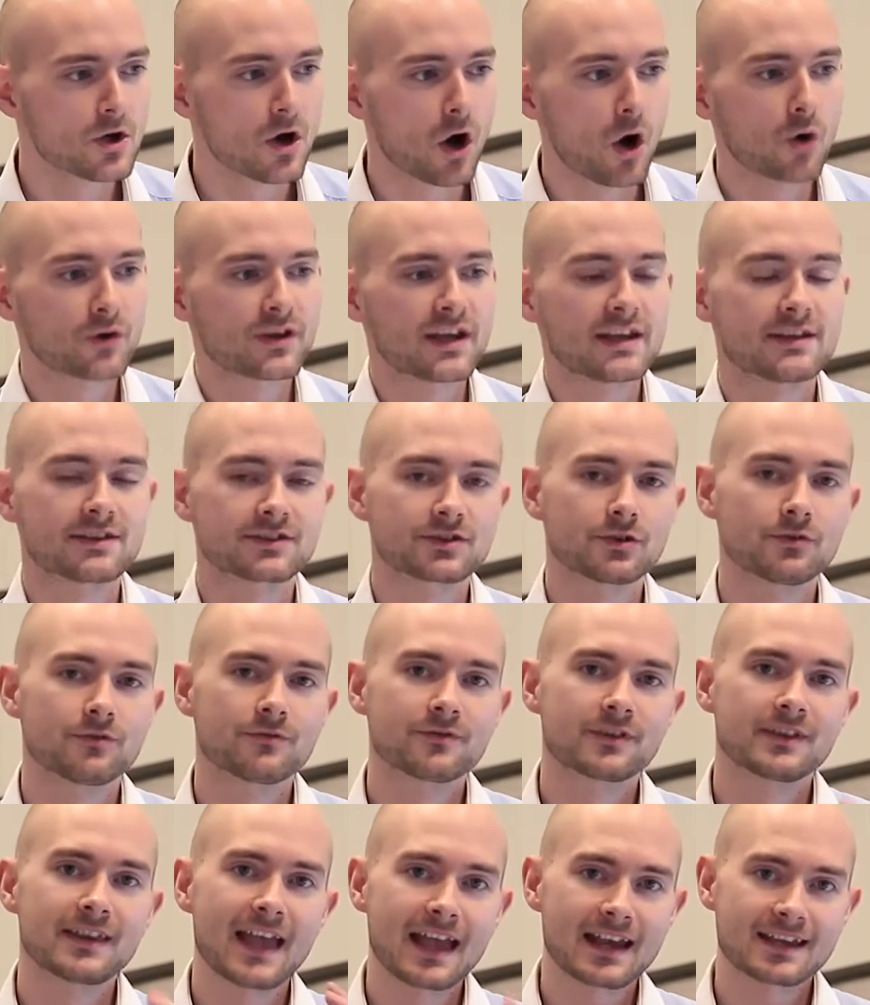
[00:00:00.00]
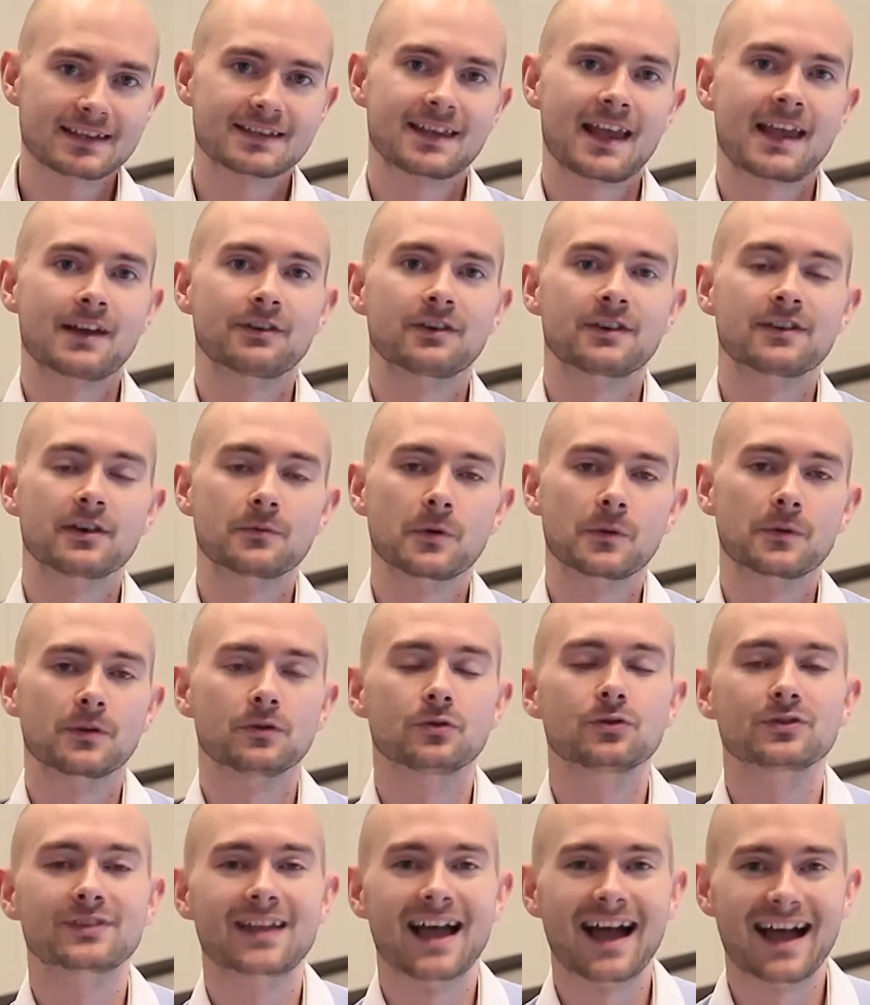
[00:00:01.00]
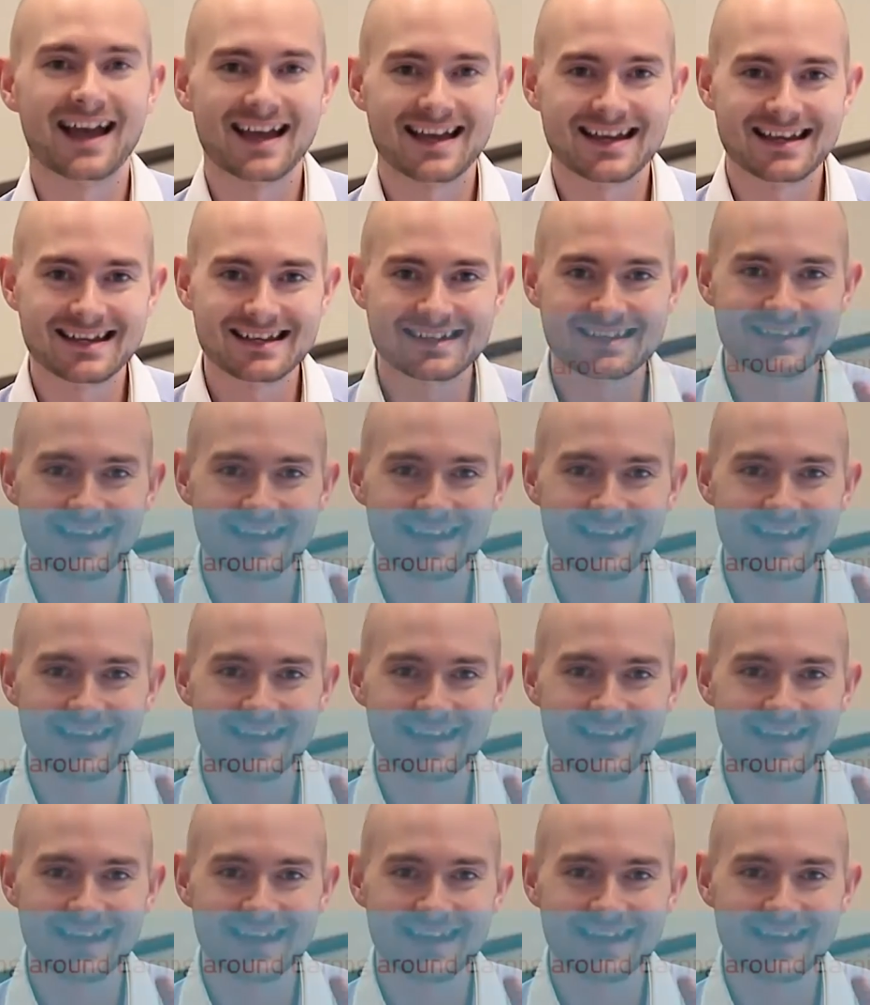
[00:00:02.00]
Okay, so the next area that we want to look at is